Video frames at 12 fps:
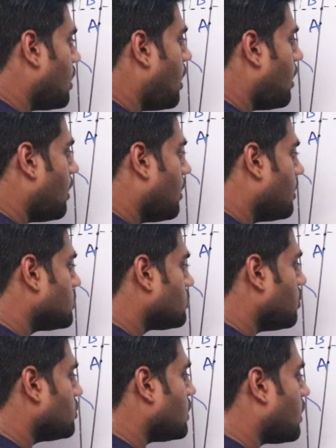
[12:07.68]

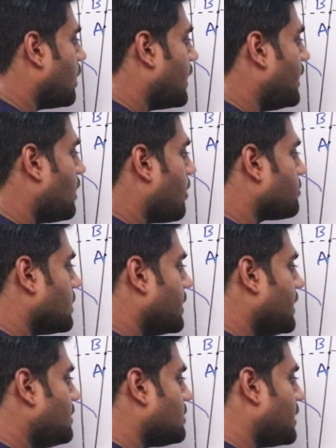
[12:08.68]
So the correct
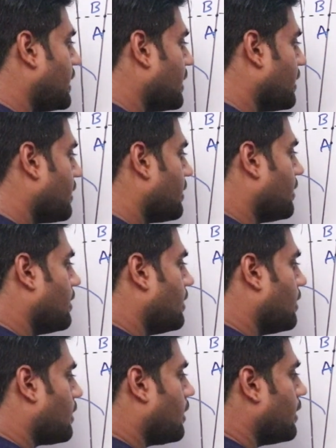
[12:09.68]
option is D.
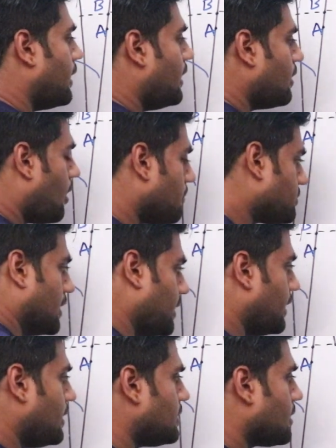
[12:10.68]
Correct
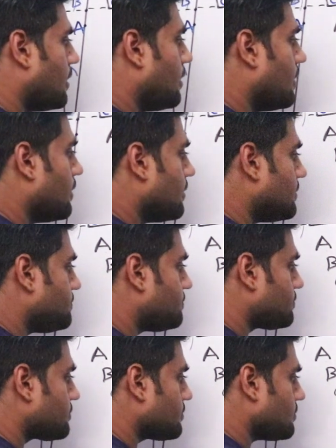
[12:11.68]
option is
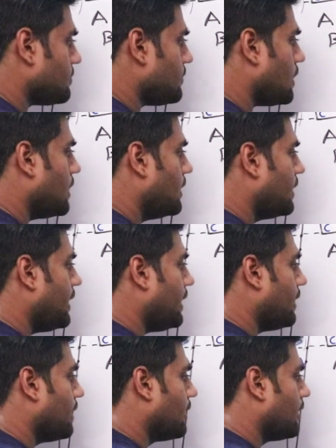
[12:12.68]

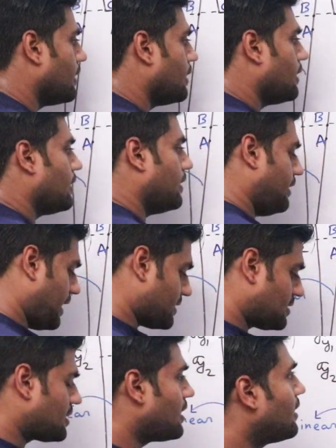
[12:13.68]
D.
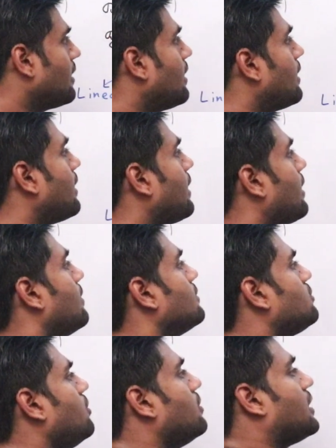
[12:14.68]
Next.
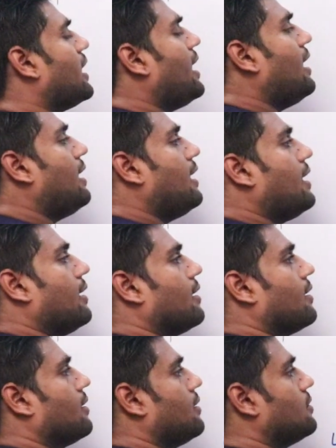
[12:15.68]
So
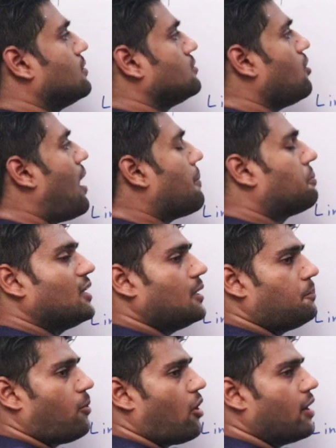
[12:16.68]
DE. So
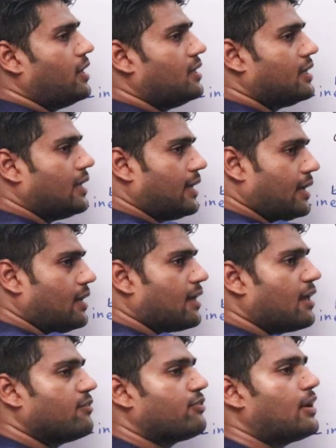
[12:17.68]
after point D,
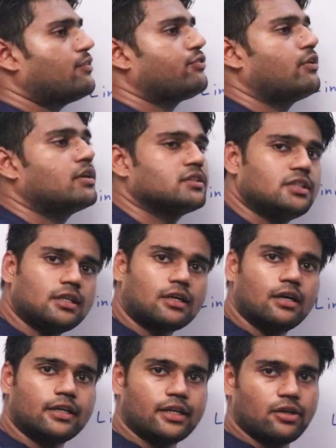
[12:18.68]
if I further
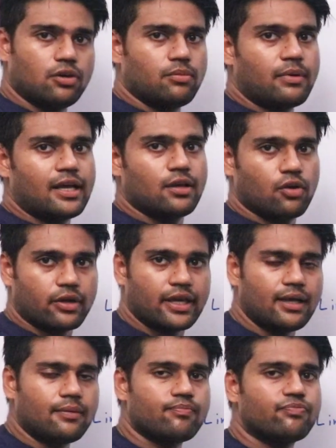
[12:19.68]
continue my
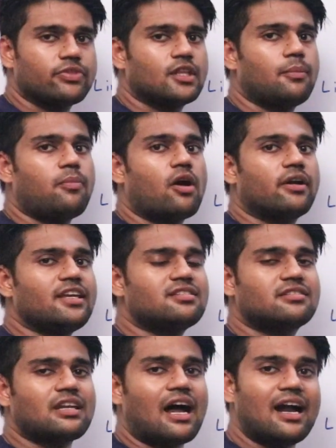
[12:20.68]
loading, the body
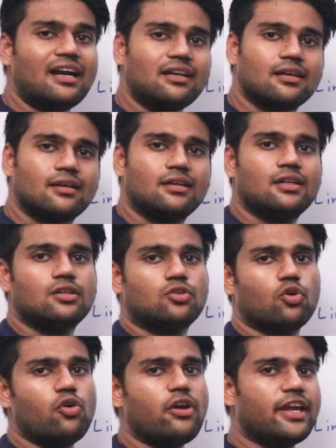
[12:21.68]
start
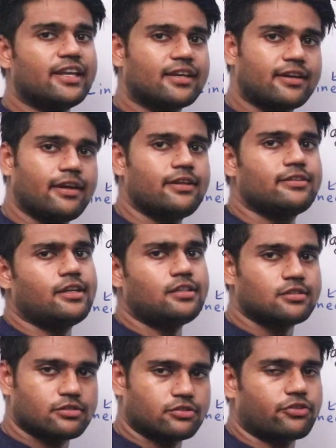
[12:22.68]
to increase
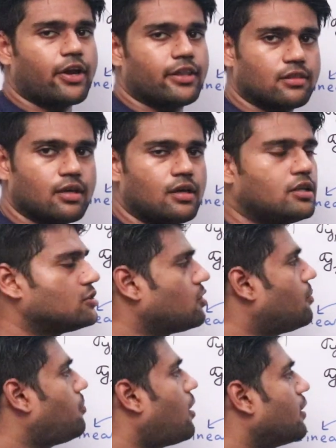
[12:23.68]
its strength.
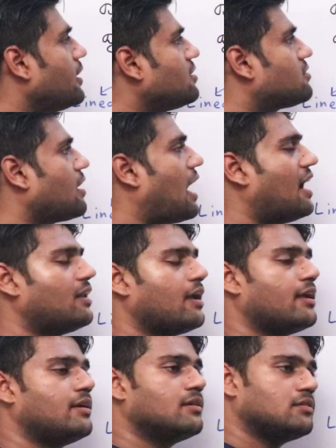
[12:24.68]
So body
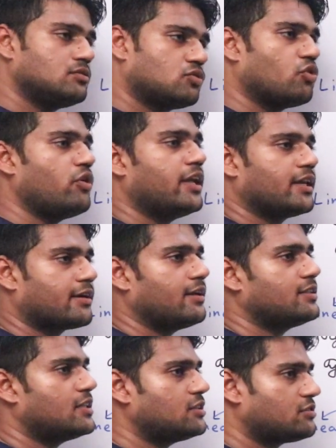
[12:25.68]
start to
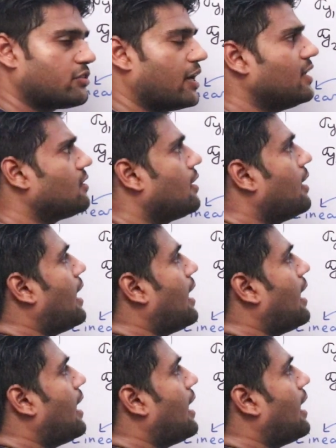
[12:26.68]
increase its strength,